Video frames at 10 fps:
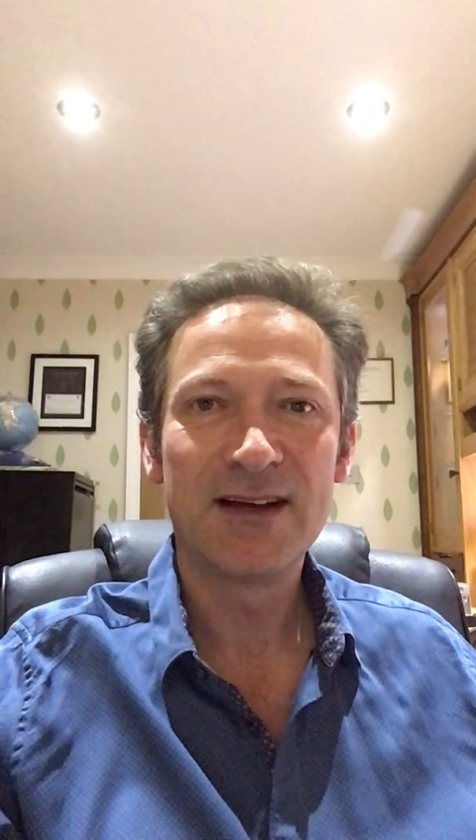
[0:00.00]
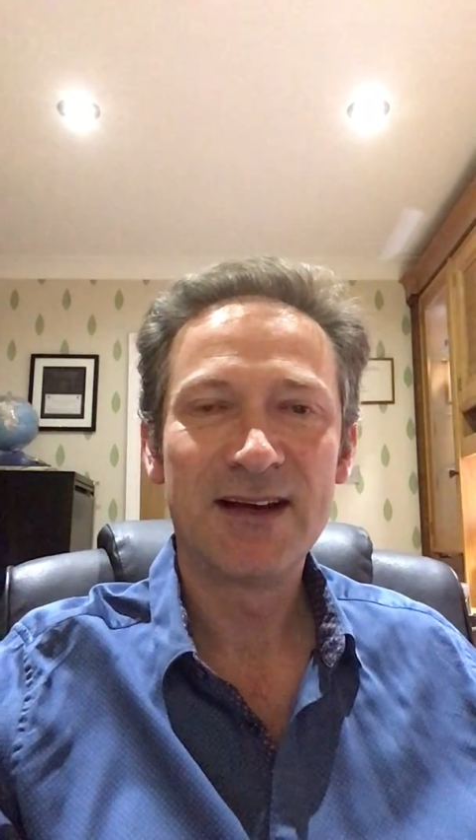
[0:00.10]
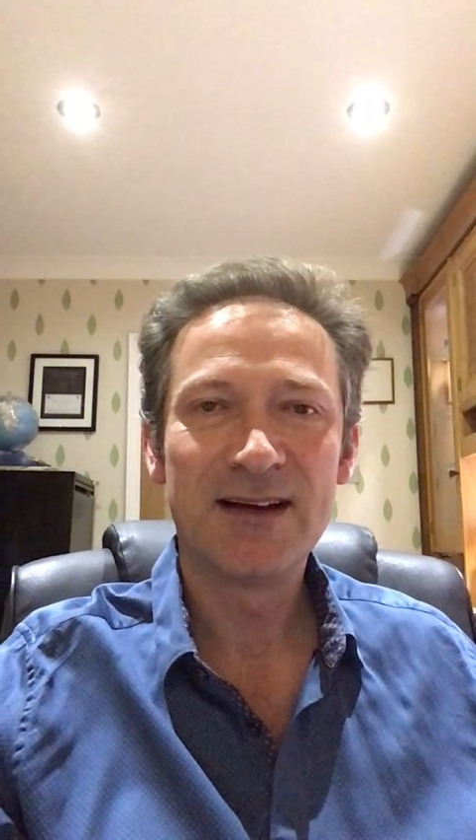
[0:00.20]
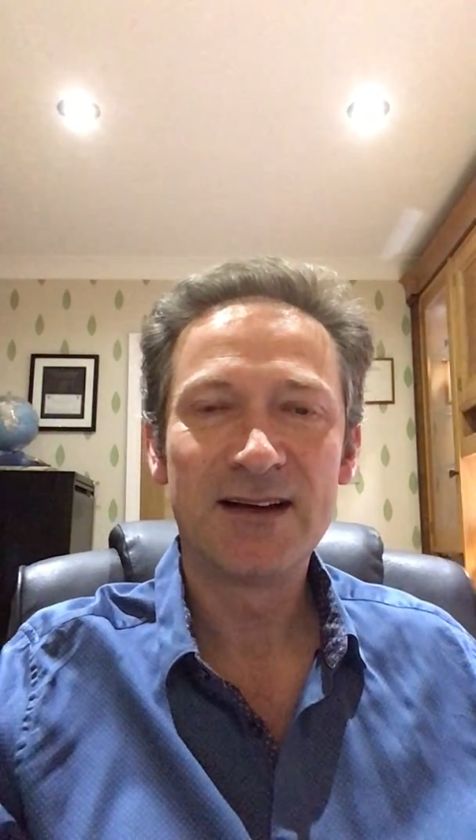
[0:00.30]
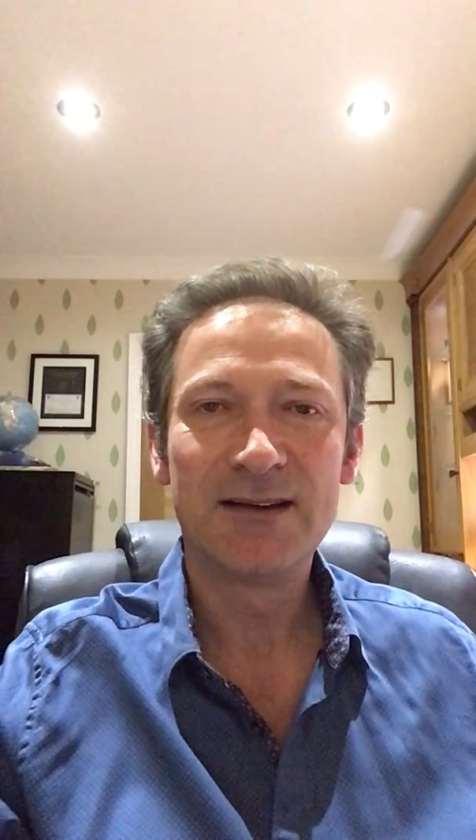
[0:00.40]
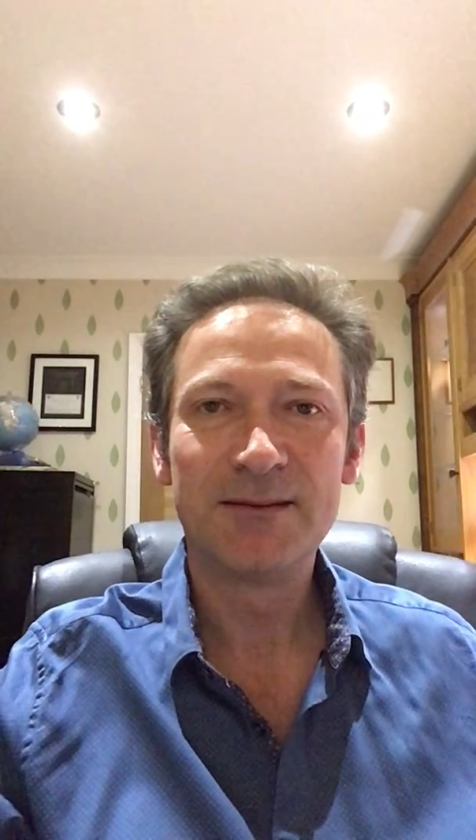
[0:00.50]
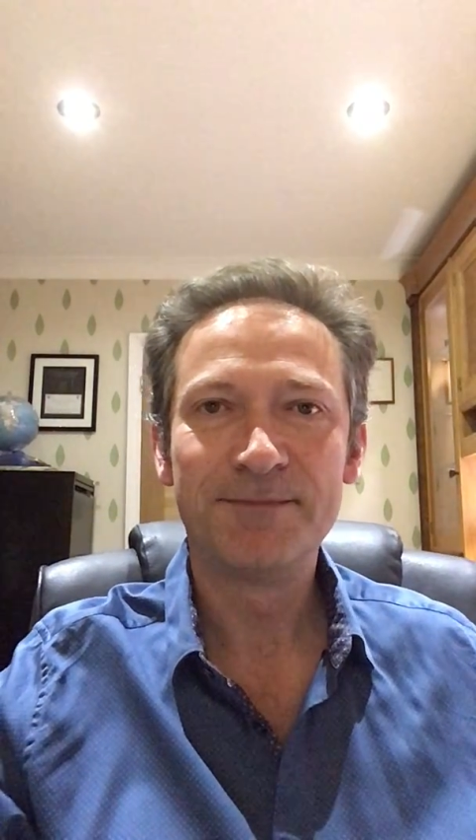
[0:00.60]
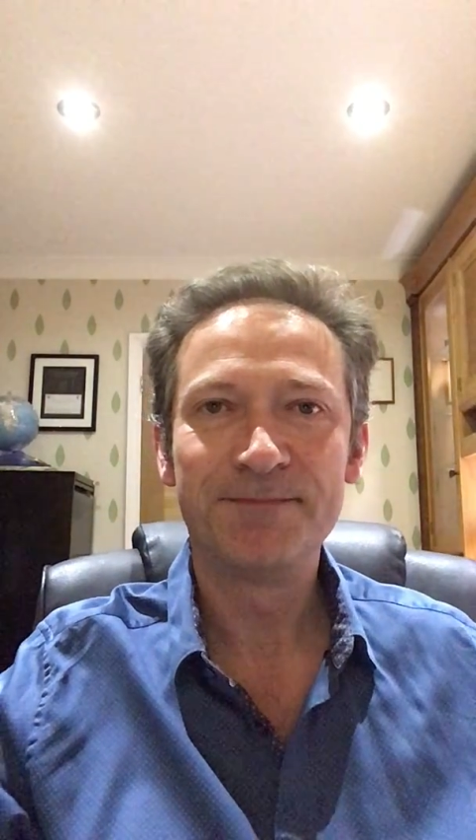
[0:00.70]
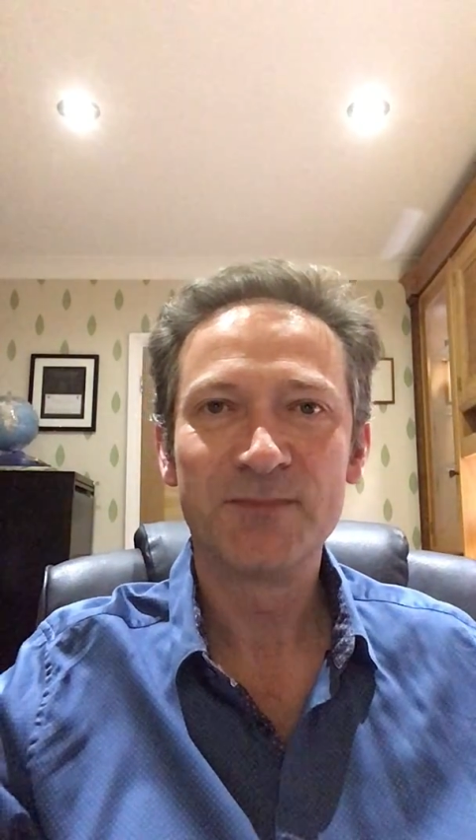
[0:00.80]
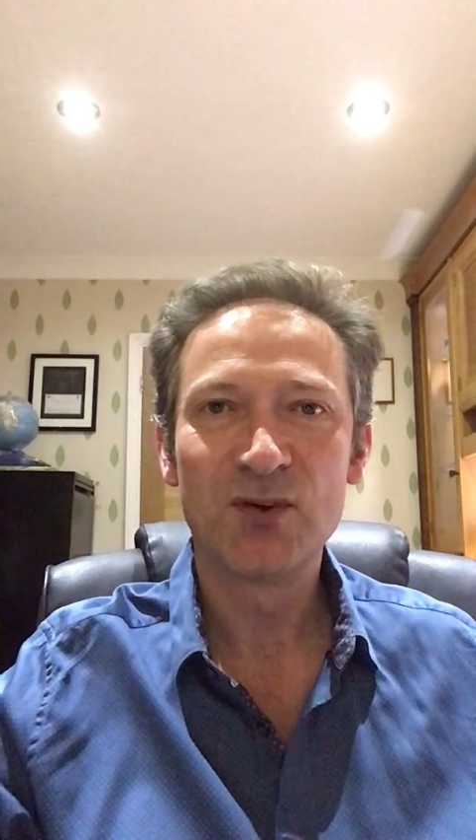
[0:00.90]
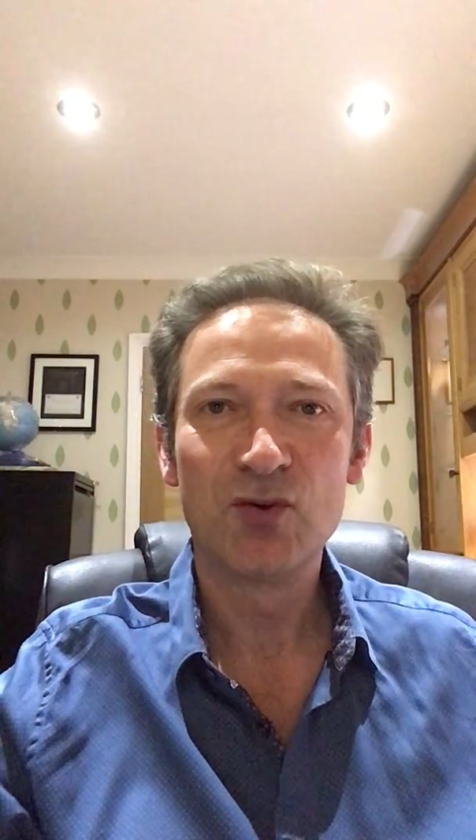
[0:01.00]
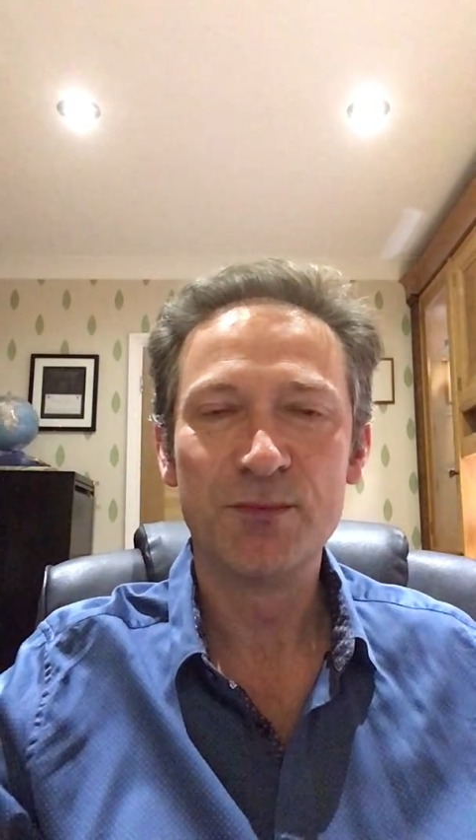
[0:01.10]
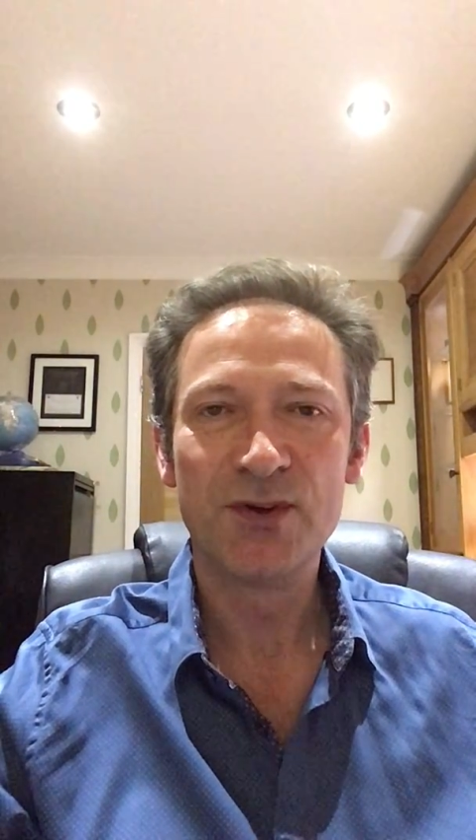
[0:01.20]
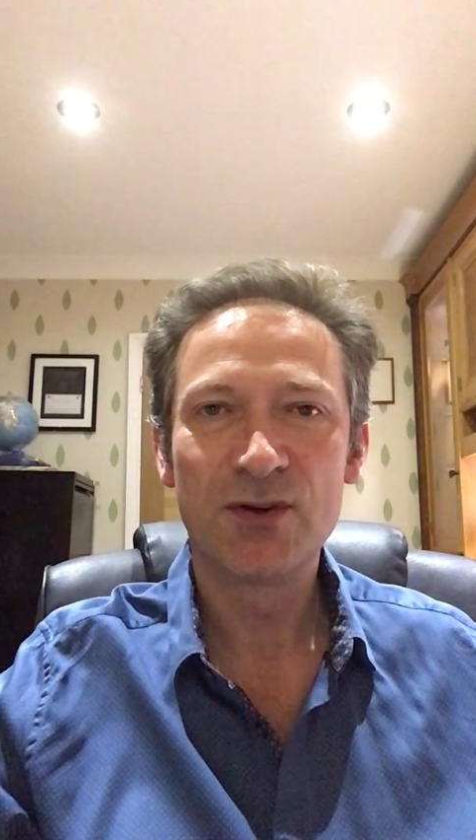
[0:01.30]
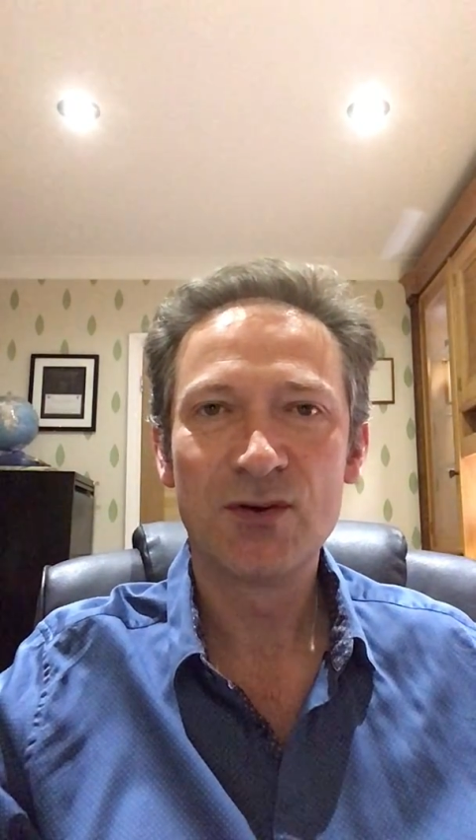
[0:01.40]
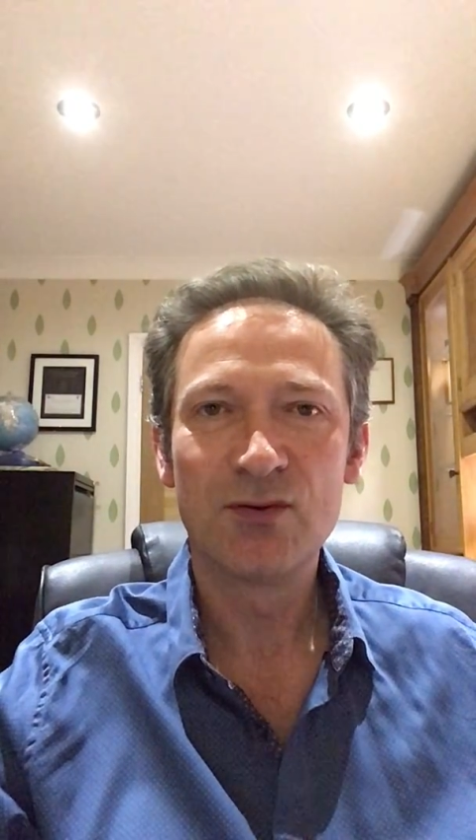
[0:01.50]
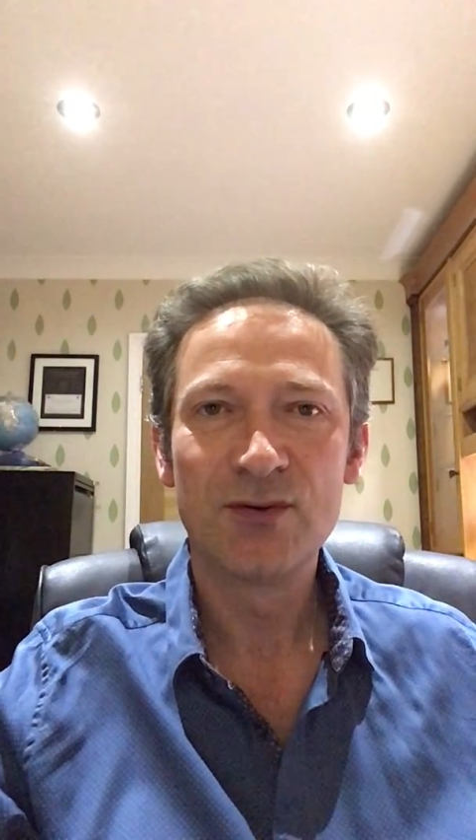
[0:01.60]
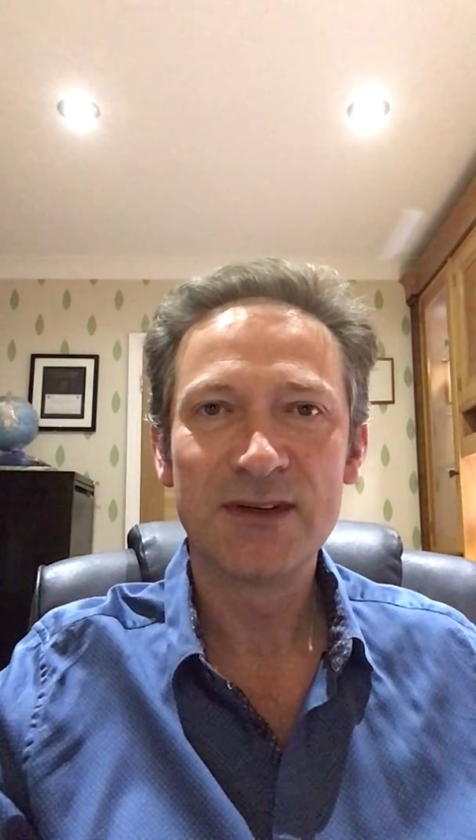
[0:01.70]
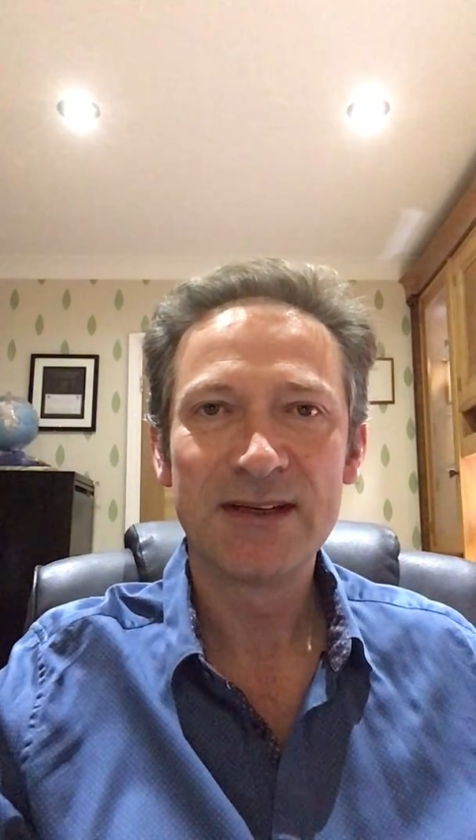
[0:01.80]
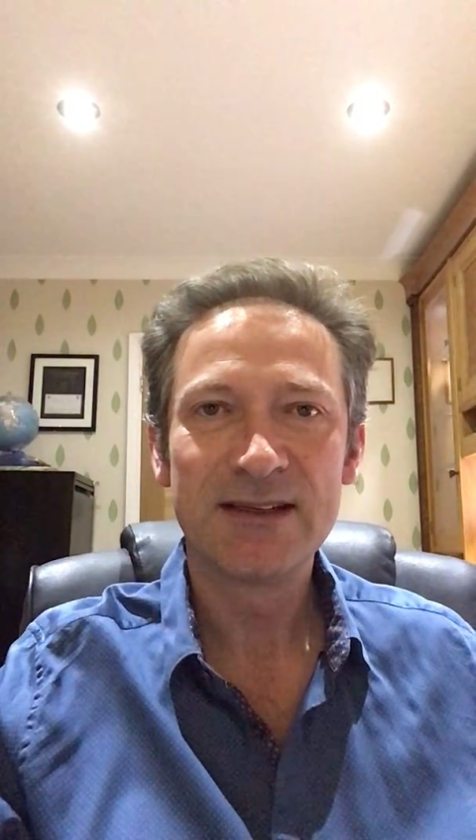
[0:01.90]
Hope you're all